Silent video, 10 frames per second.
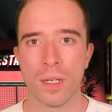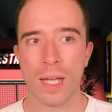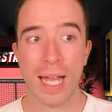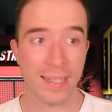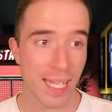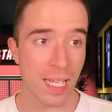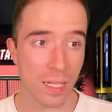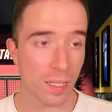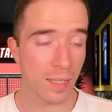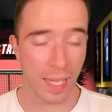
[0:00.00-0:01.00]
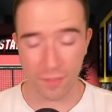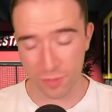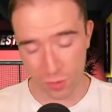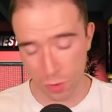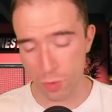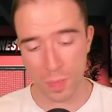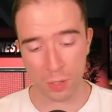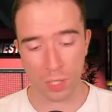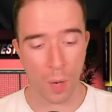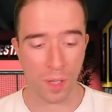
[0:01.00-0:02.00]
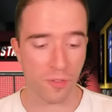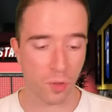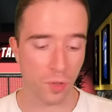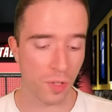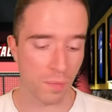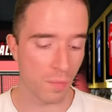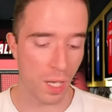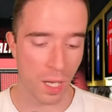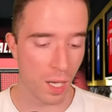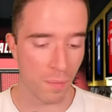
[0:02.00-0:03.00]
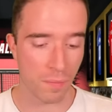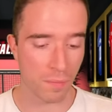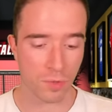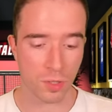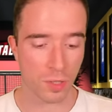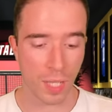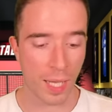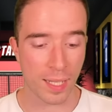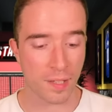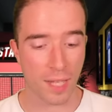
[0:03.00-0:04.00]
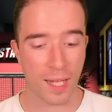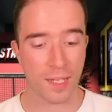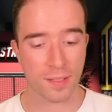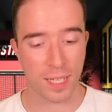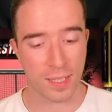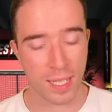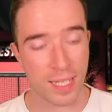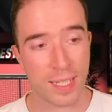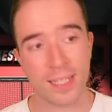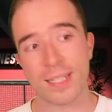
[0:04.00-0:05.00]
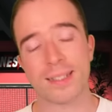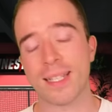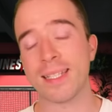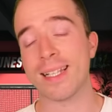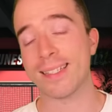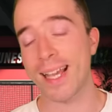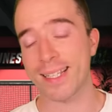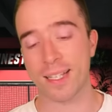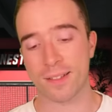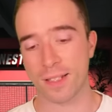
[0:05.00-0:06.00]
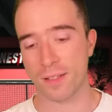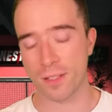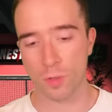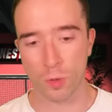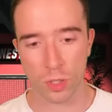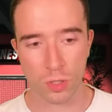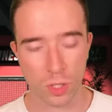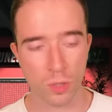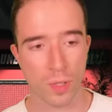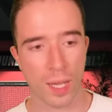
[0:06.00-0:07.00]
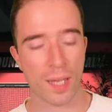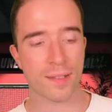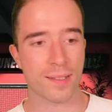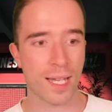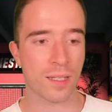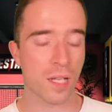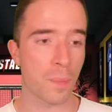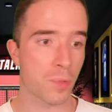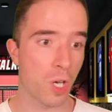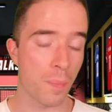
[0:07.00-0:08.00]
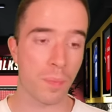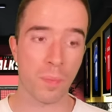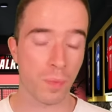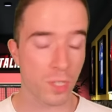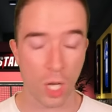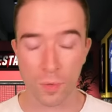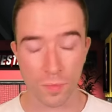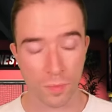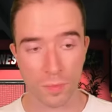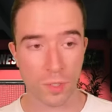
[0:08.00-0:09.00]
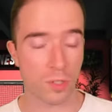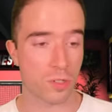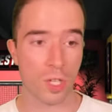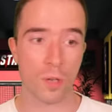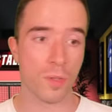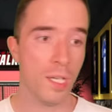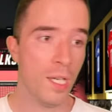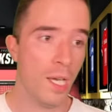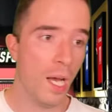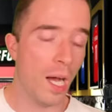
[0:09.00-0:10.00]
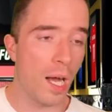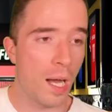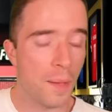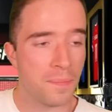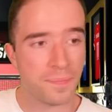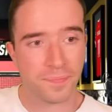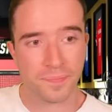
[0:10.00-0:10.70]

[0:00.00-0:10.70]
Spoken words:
And England have so much going for them, at least in an attacking sense, in order to utilise the talent up top. We just don't. The